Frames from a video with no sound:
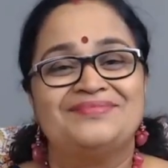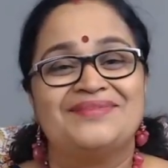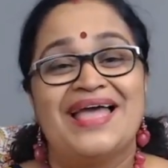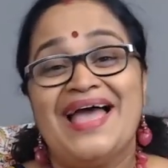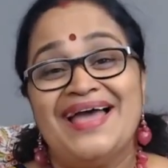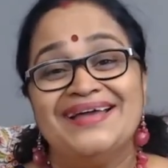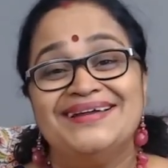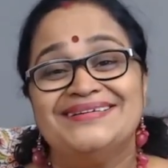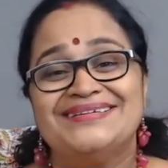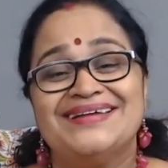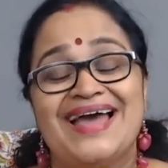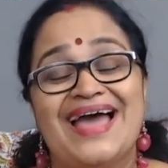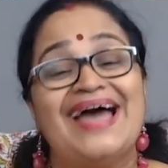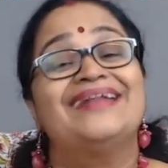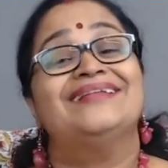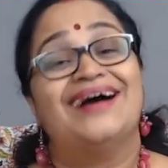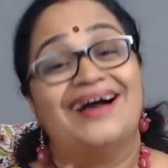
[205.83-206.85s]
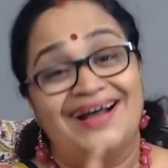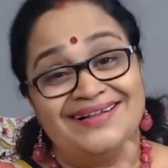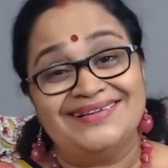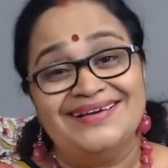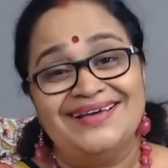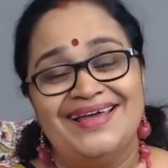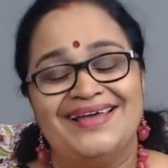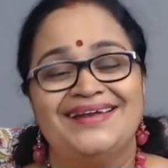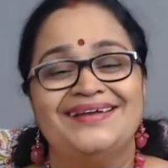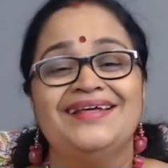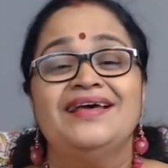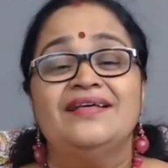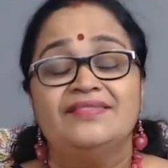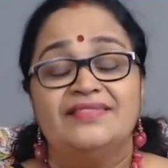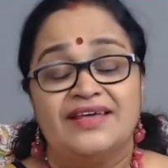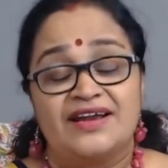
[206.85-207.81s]
And at the other
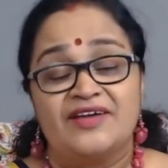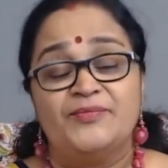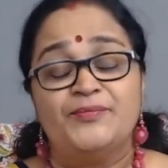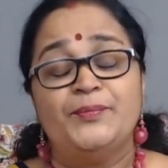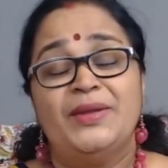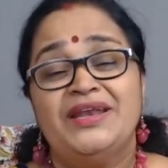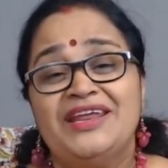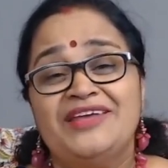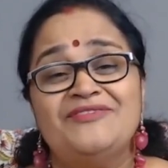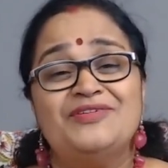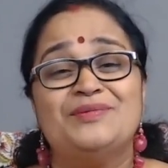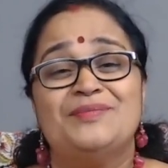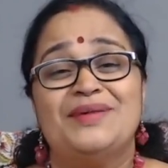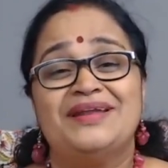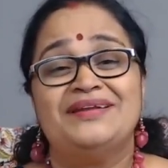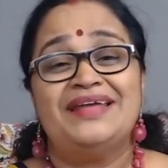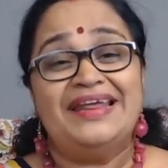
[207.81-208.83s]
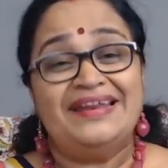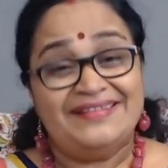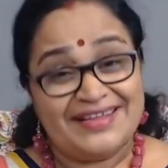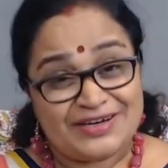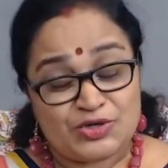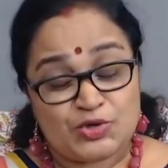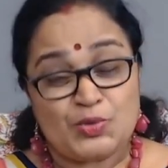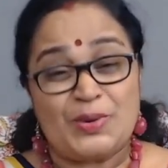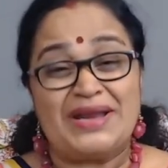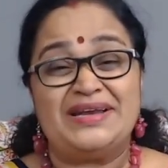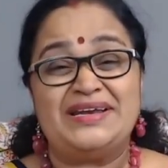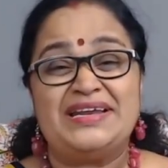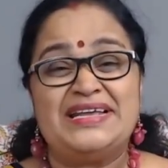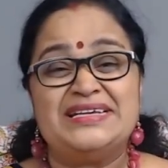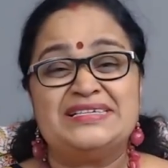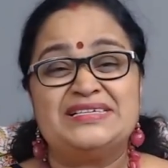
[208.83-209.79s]
end, there are many women in their
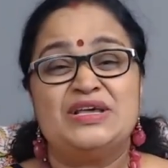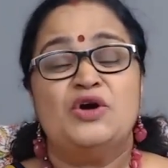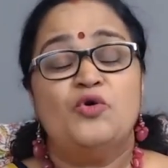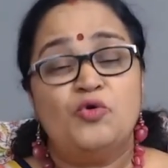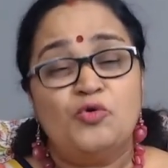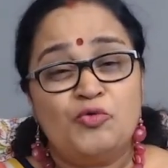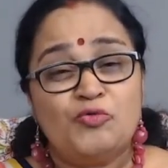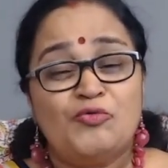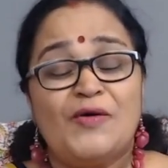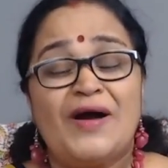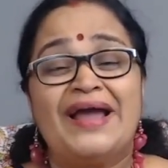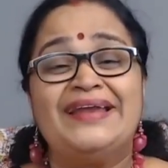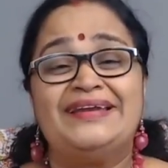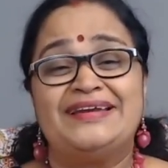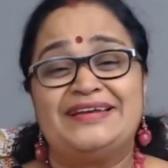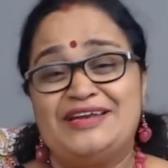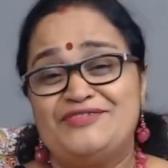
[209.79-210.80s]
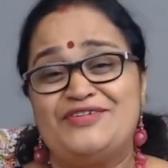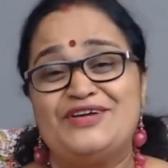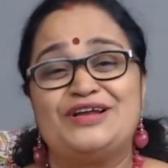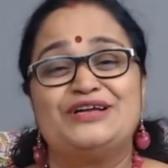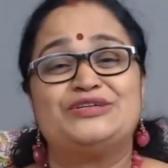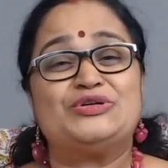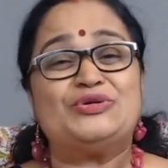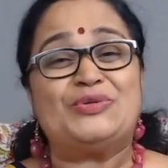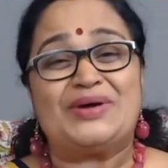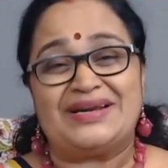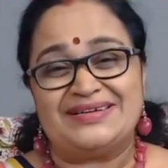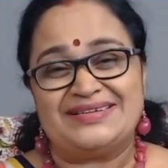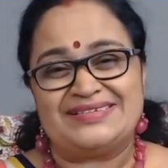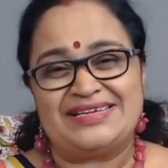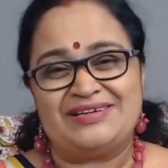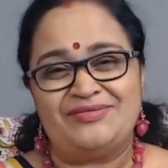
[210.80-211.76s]
20s who find it difficult to
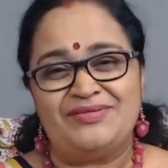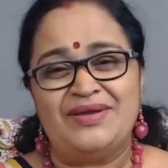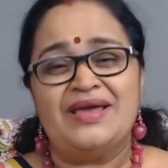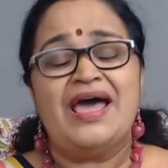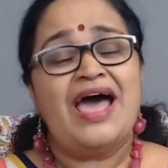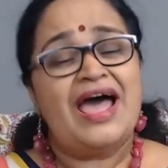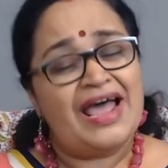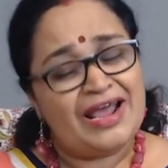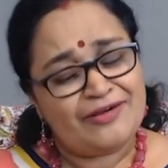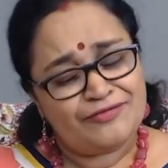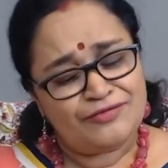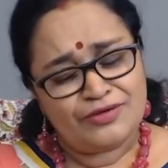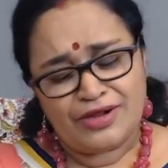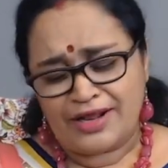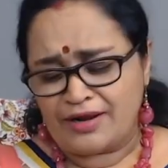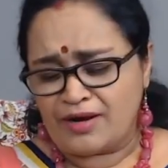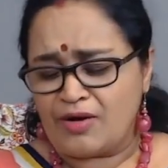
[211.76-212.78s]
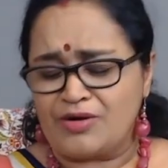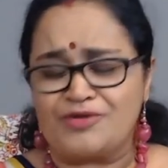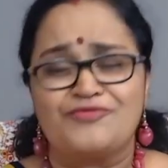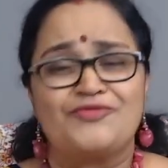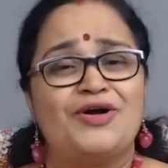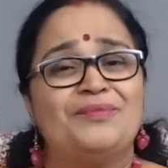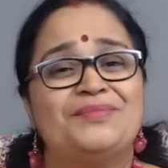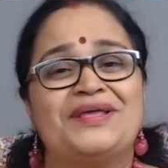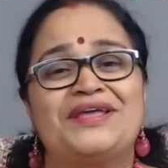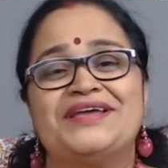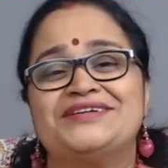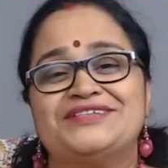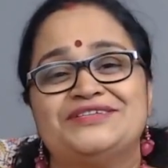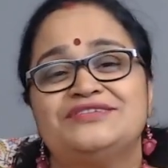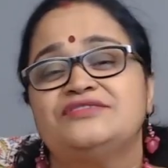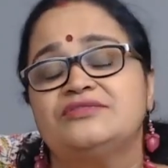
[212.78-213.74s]
conceive, have a lot of
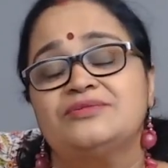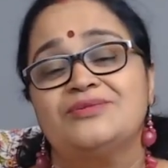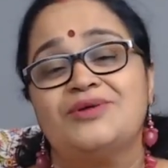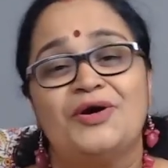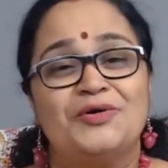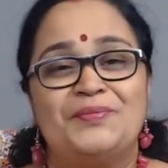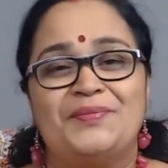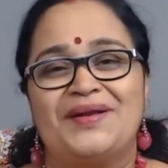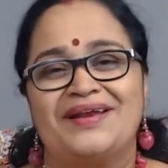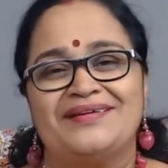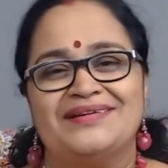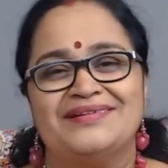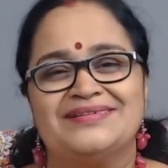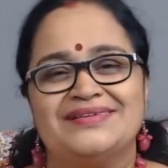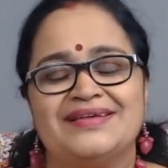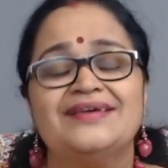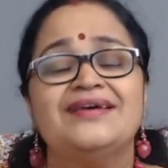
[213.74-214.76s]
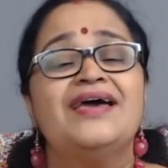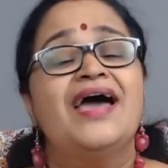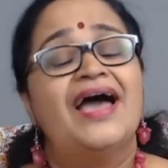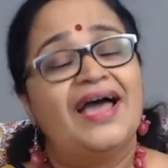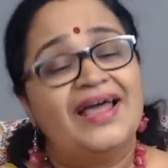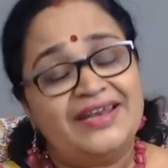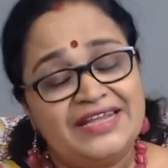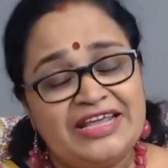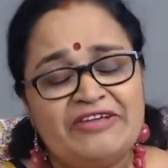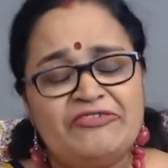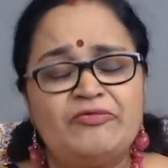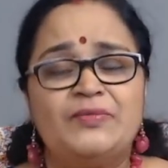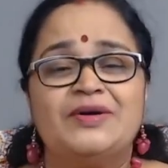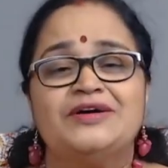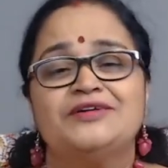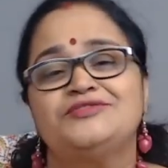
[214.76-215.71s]
complications throughout pregnancy, and give
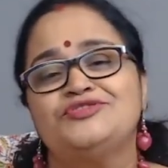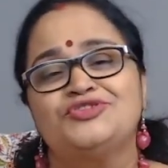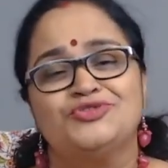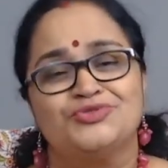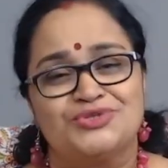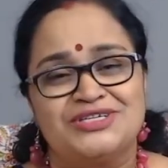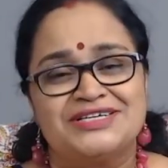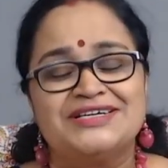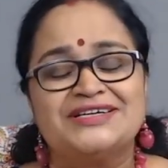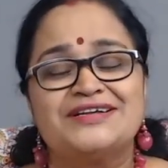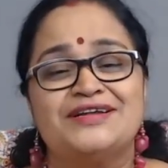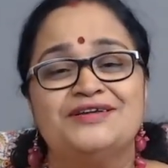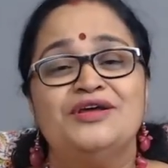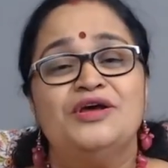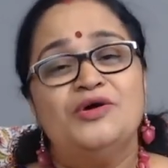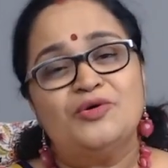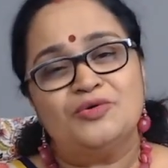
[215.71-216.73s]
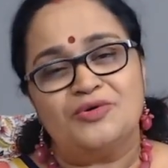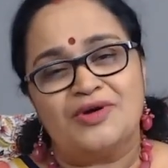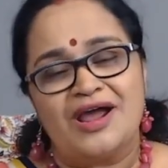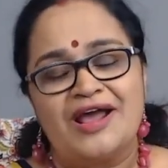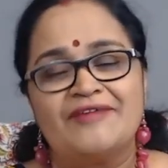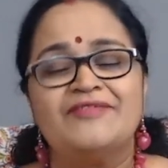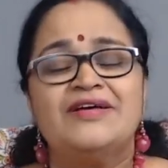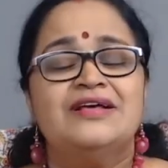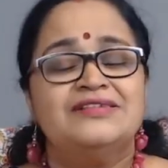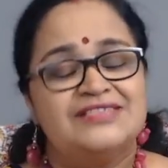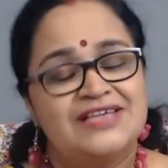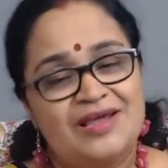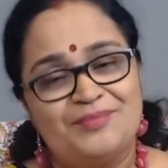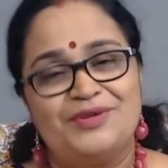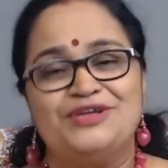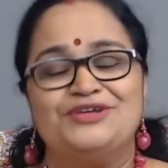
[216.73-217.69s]
birth to children who have
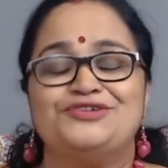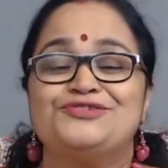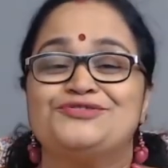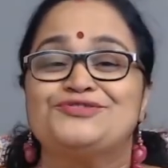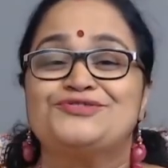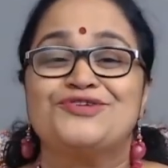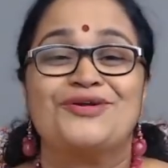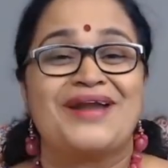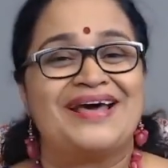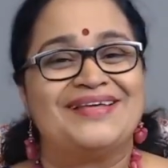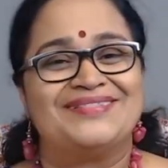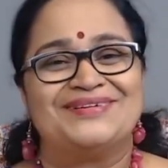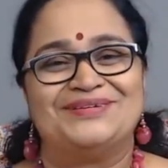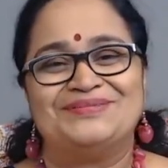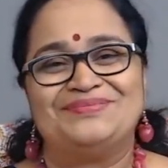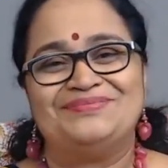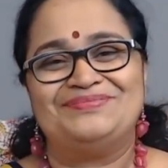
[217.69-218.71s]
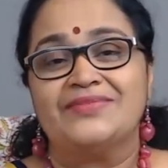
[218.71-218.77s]
some issues or other.